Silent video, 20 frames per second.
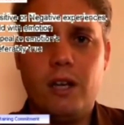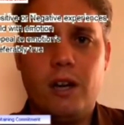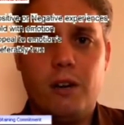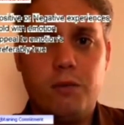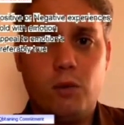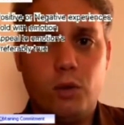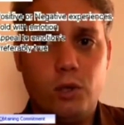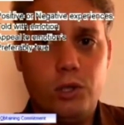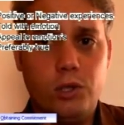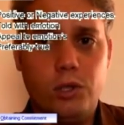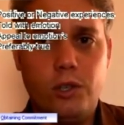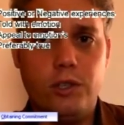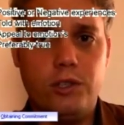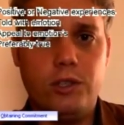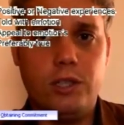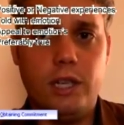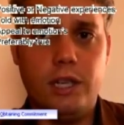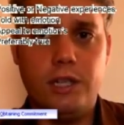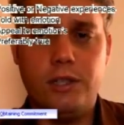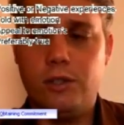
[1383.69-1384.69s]
Of course, you've got to
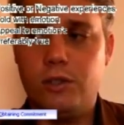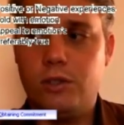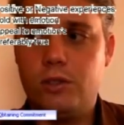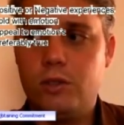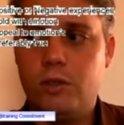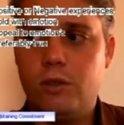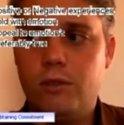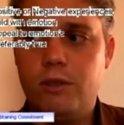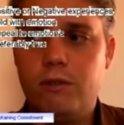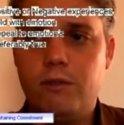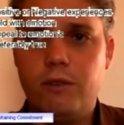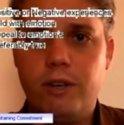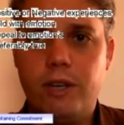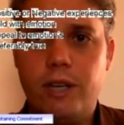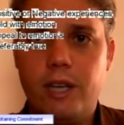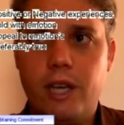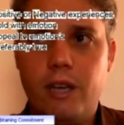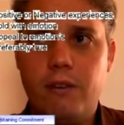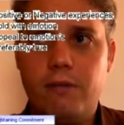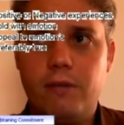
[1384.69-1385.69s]
select your story very
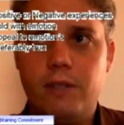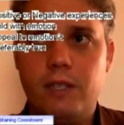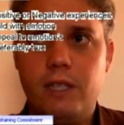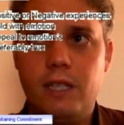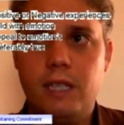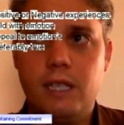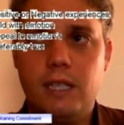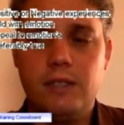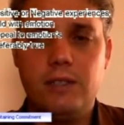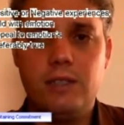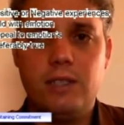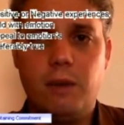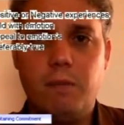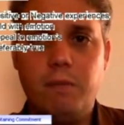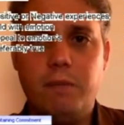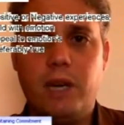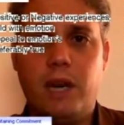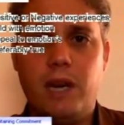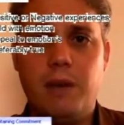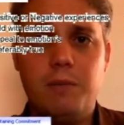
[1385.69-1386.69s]
carefully.
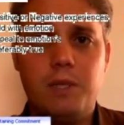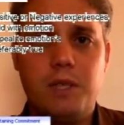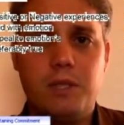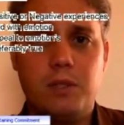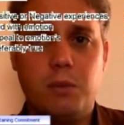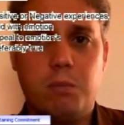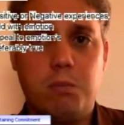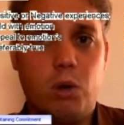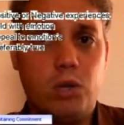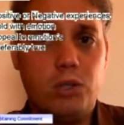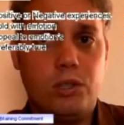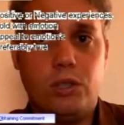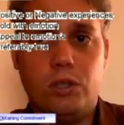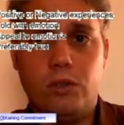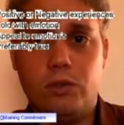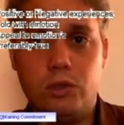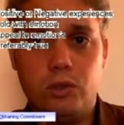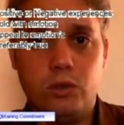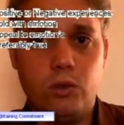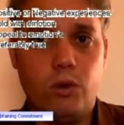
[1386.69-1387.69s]
Sometimes it's a
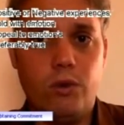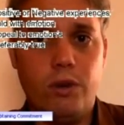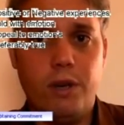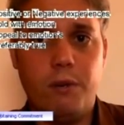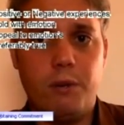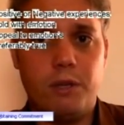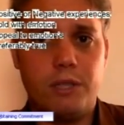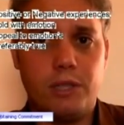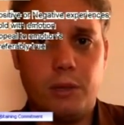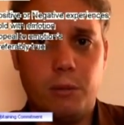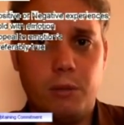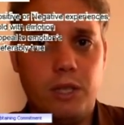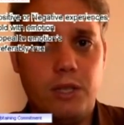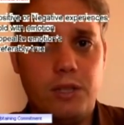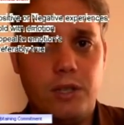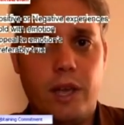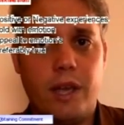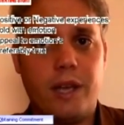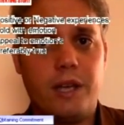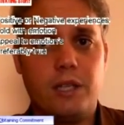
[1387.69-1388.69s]
positive story where somebody's
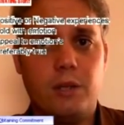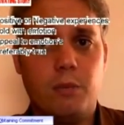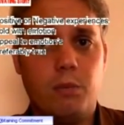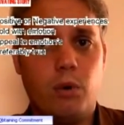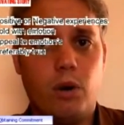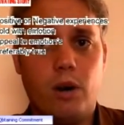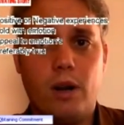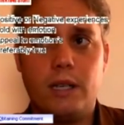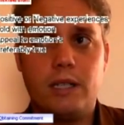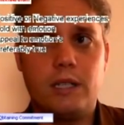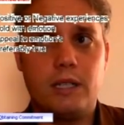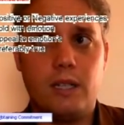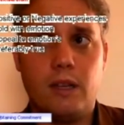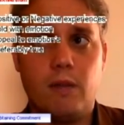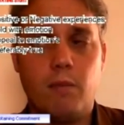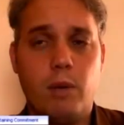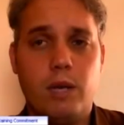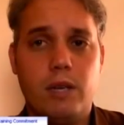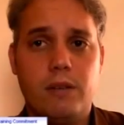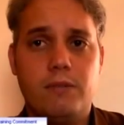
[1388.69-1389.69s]
taken the product and they
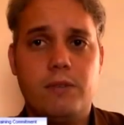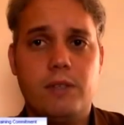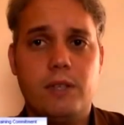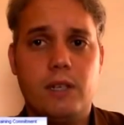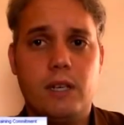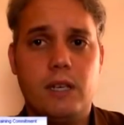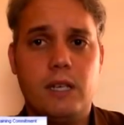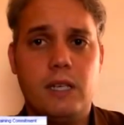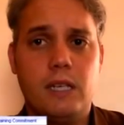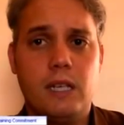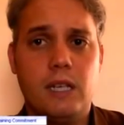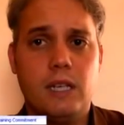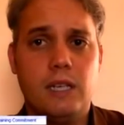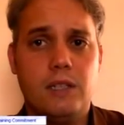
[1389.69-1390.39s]
benefited.